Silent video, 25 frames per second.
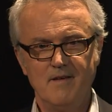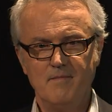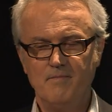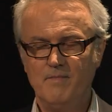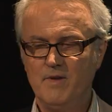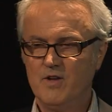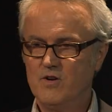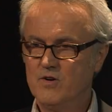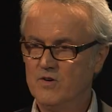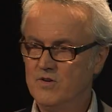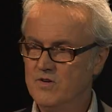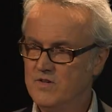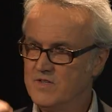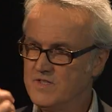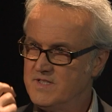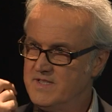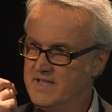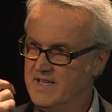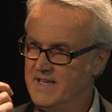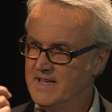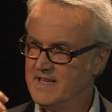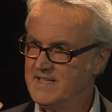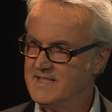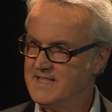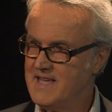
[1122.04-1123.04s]
because
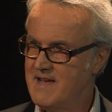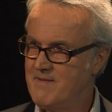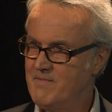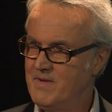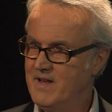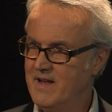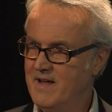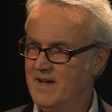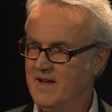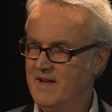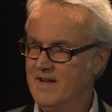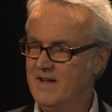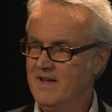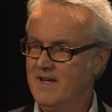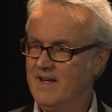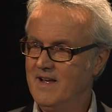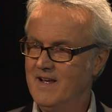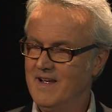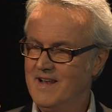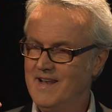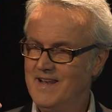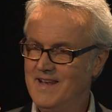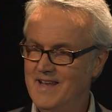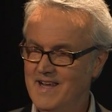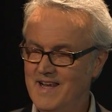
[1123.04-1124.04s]
the examiner
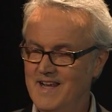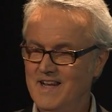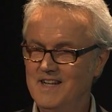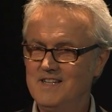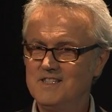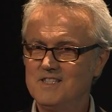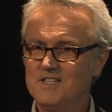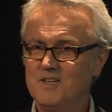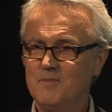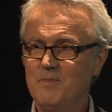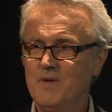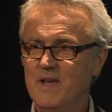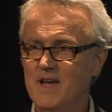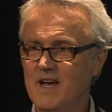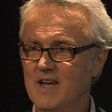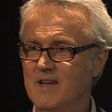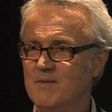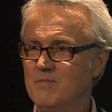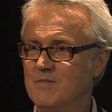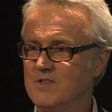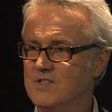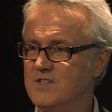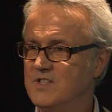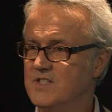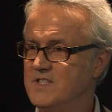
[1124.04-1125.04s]
needs to be
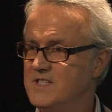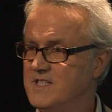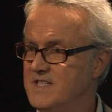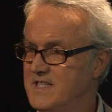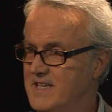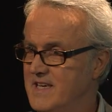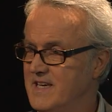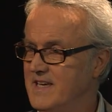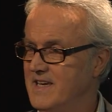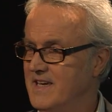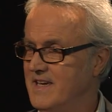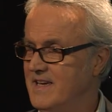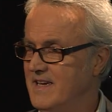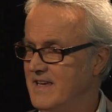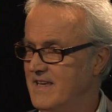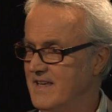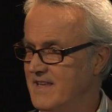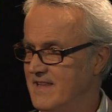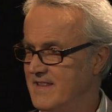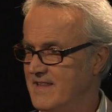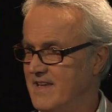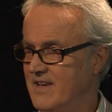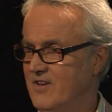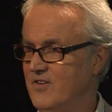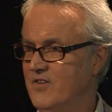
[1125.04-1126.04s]
able to
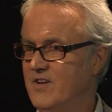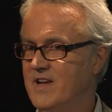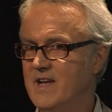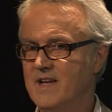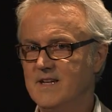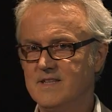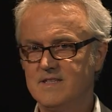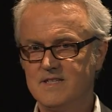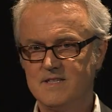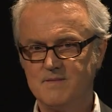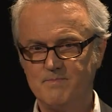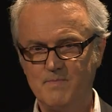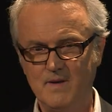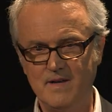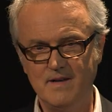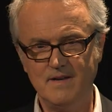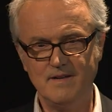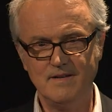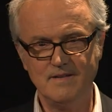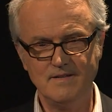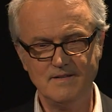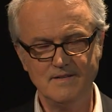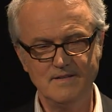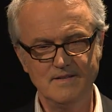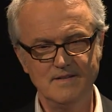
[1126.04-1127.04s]
see that you can
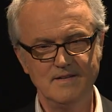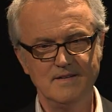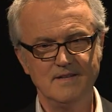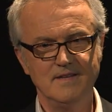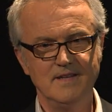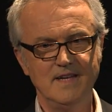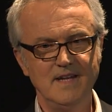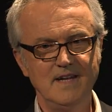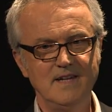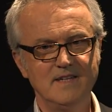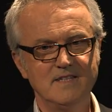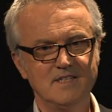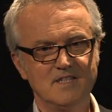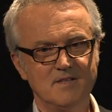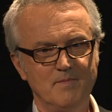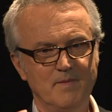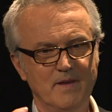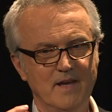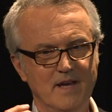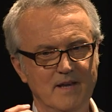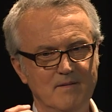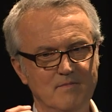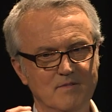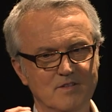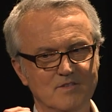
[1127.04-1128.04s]
spell, needs to
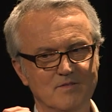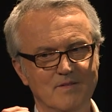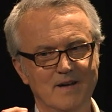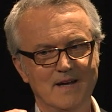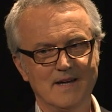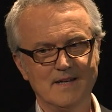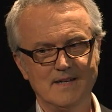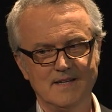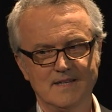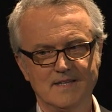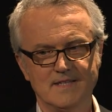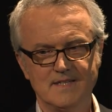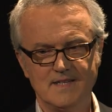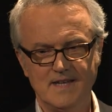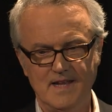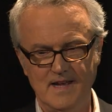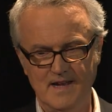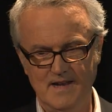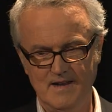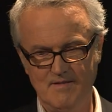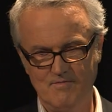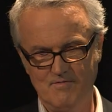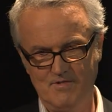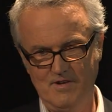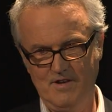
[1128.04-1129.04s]
be able to
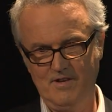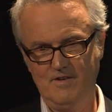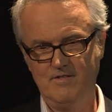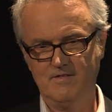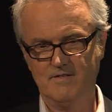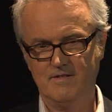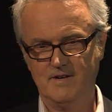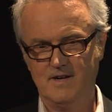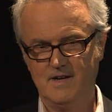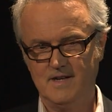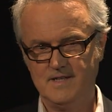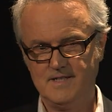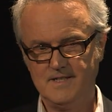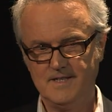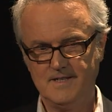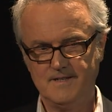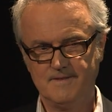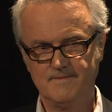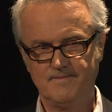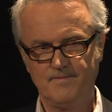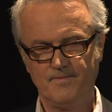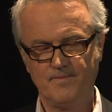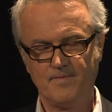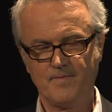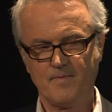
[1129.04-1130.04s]
understand what you're writing.
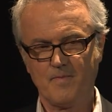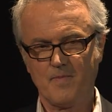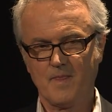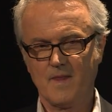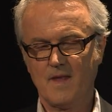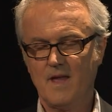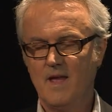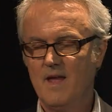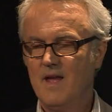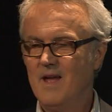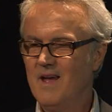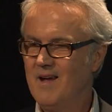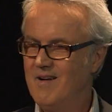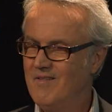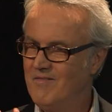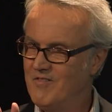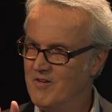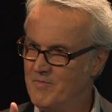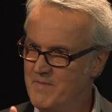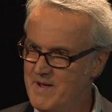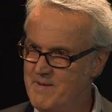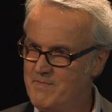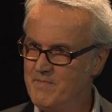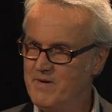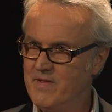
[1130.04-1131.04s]

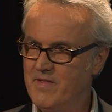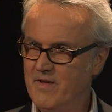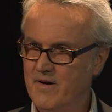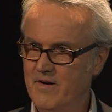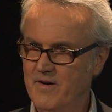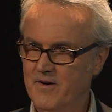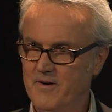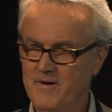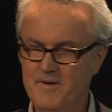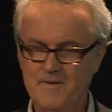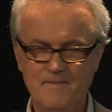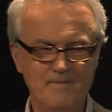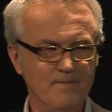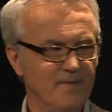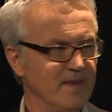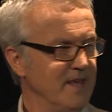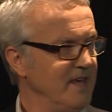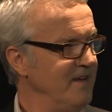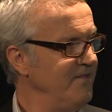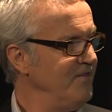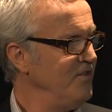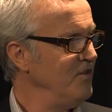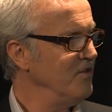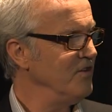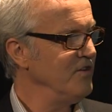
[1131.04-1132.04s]
Remember though,
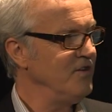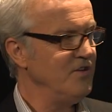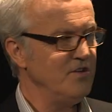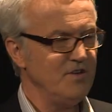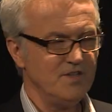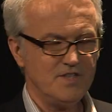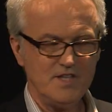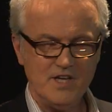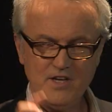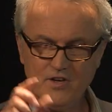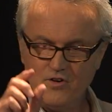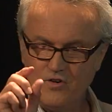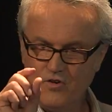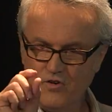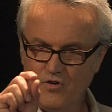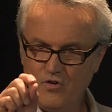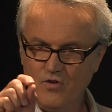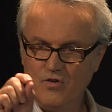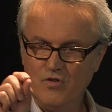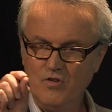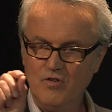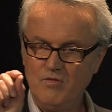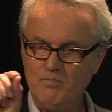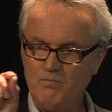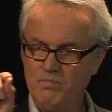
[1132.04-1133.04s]
if you're using
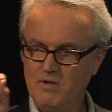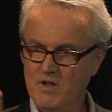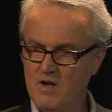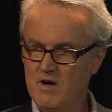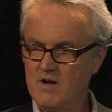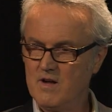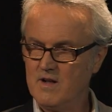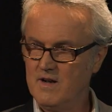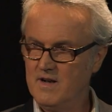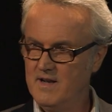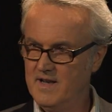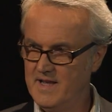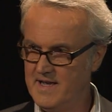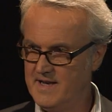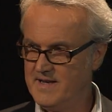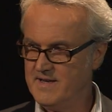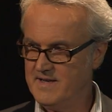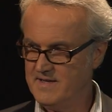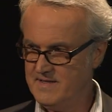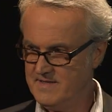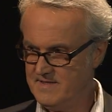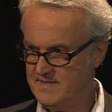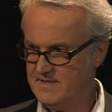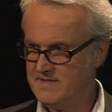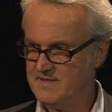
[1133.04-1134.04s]
all block
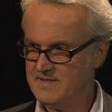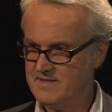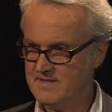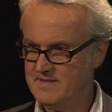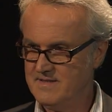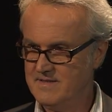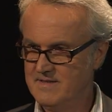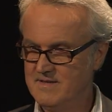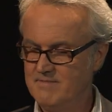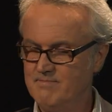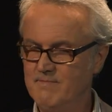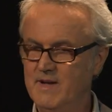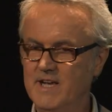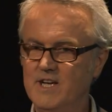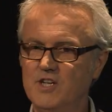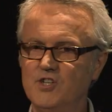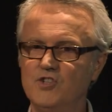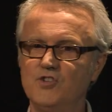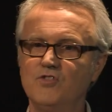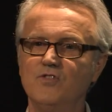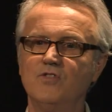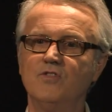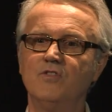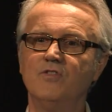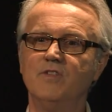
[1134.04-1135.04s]
letters, make
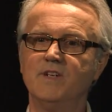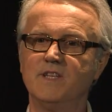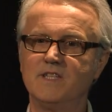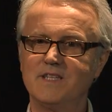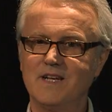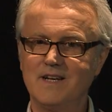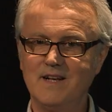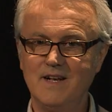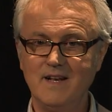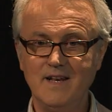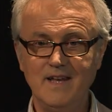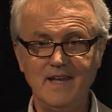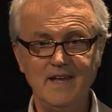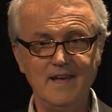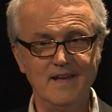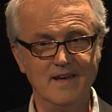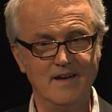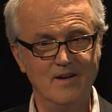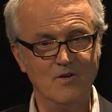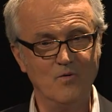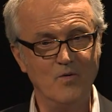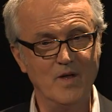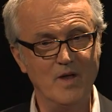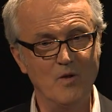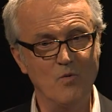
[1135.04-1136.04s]
sure it's
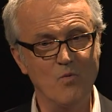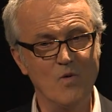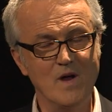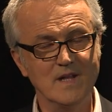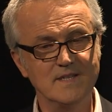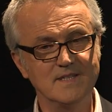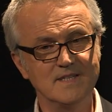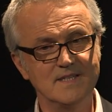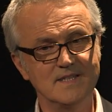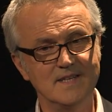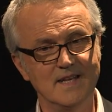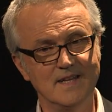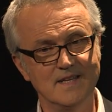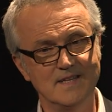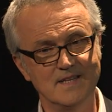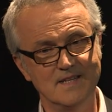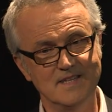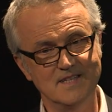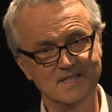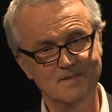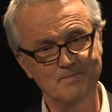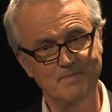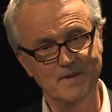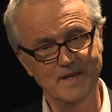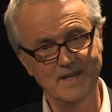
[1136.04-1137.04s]
clear where one
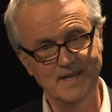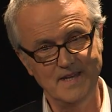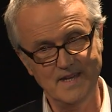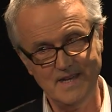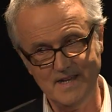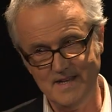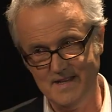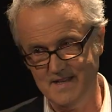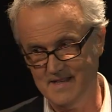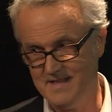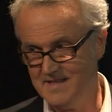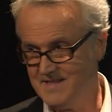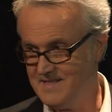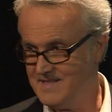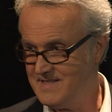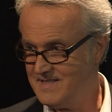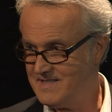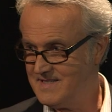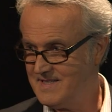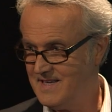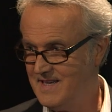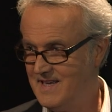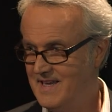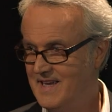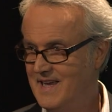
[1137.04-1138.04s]
sentence
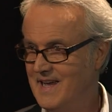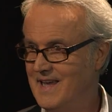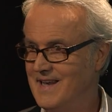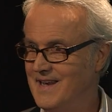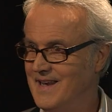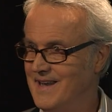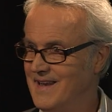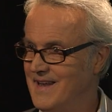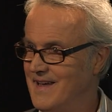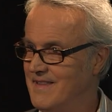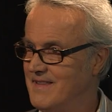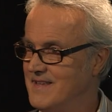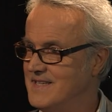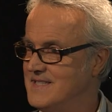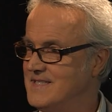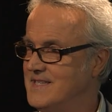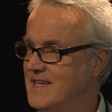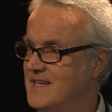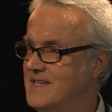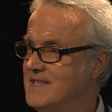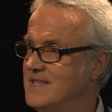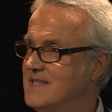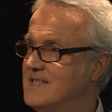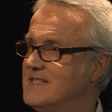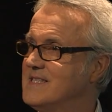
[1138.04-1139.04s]
begins and another
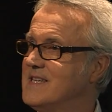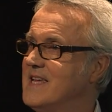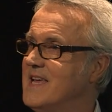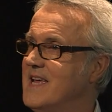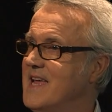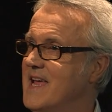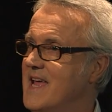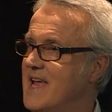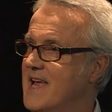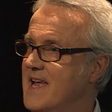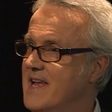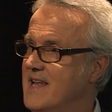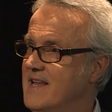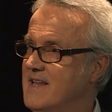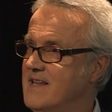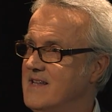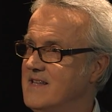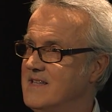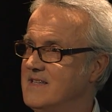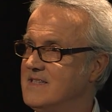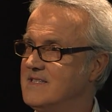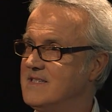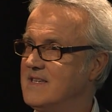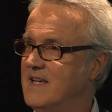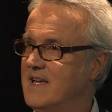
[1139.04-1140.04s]
sentence
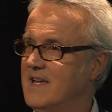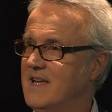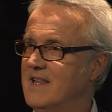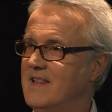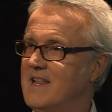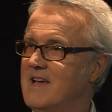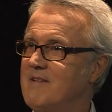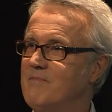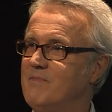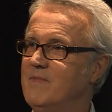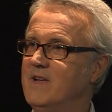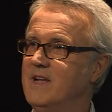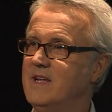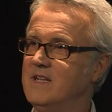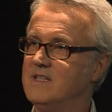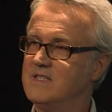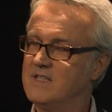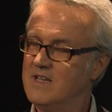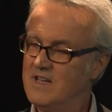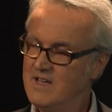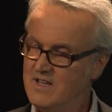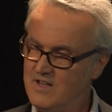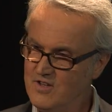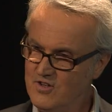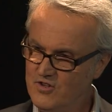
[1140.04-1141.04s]
ends. That means
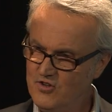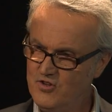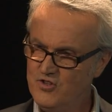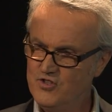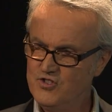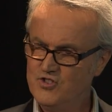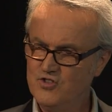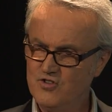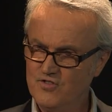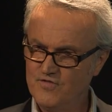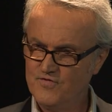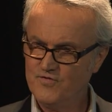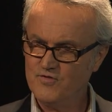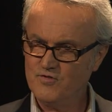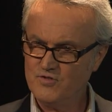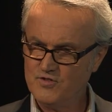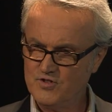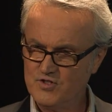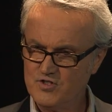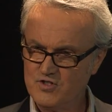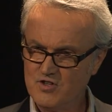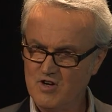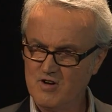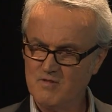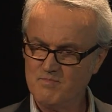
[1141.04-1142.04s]
use your full
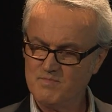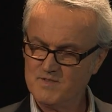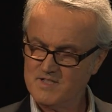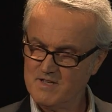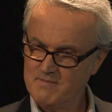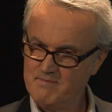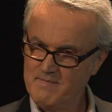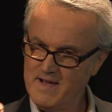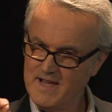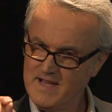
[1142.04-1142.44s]
stops and